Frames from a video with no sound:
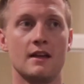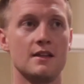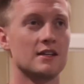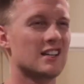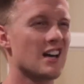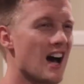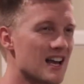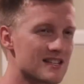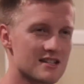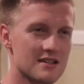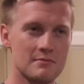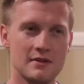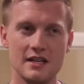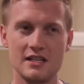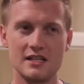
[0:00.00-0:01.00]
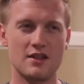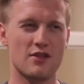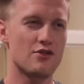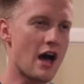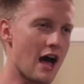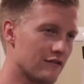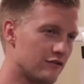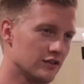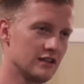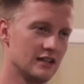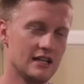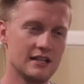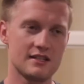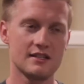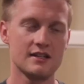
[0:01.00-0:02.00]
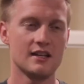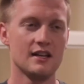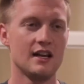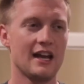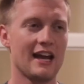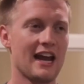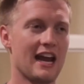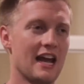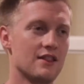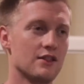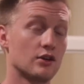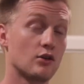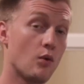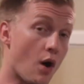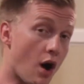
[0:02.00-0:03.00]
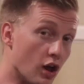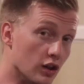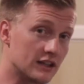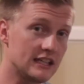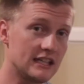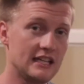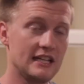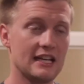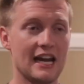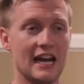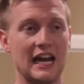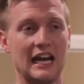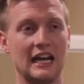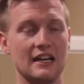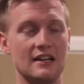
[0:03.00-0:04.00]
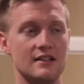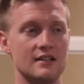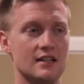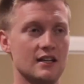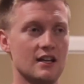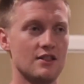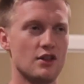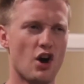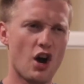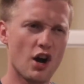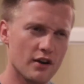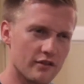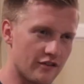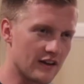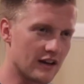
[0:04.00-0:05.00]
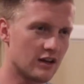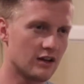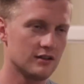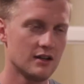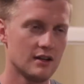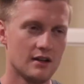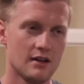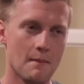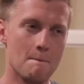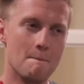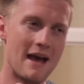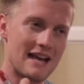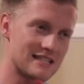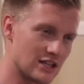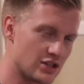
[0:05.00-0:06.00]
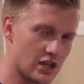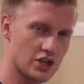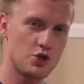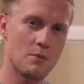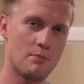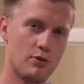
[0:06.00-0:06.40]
customness, the thoughtfulness, and the quality and the heartfelt message that you